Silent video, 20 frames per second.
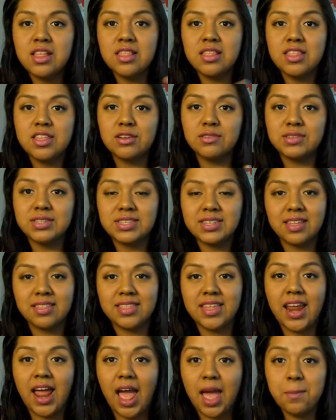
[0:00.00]
little set
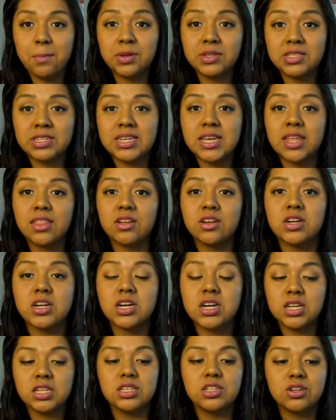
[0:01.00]
that I put together
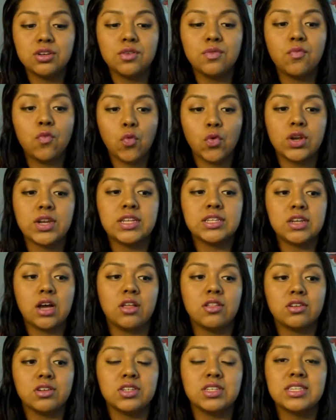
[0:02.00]
under
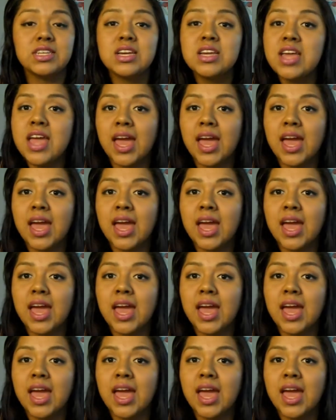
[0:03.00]
$40.